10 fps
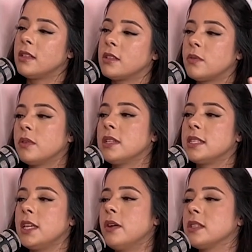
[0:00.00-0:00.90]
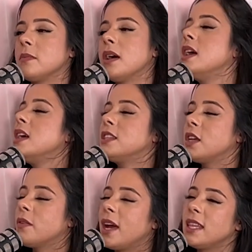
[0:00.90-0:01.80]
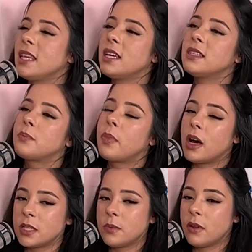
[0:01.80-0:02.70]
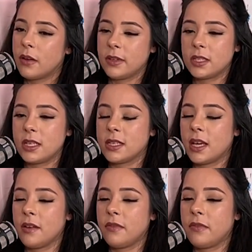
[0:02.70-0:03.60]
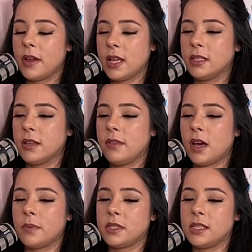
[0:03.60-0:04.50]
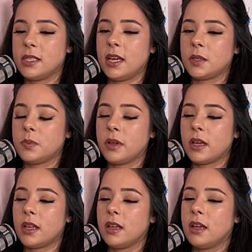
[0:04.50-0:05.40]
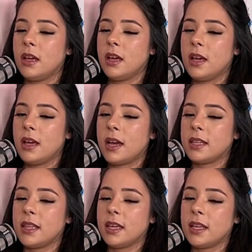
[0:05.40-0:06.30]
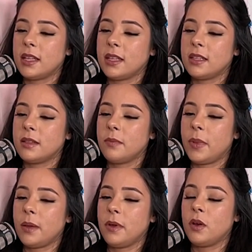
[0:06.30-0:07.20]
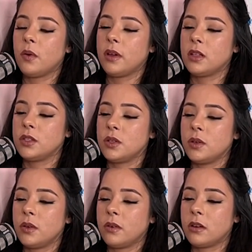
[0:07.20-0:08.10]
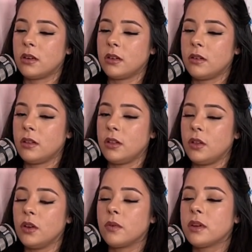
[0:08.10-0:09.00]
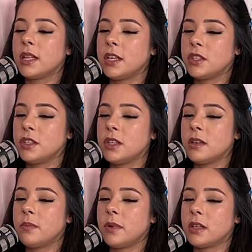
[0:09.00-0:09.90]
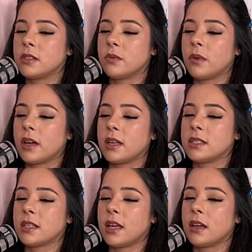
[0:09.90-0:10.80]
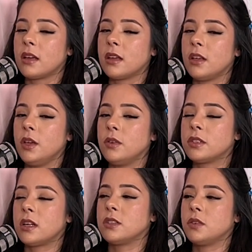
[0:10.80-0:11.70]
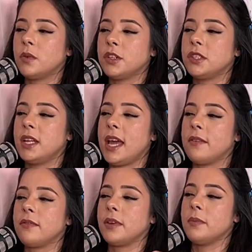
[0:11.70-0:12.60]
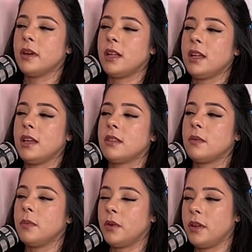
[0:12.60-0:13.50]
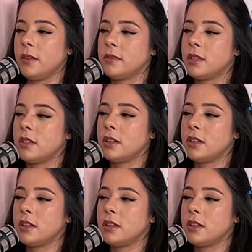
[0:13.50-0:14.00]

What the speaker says: cool to see you as a mom. So I think it's possible, obviously, to have friends of the opposite sex. But I think it maybe going into a new relationship is where it's like you start to question everybody and their motives and their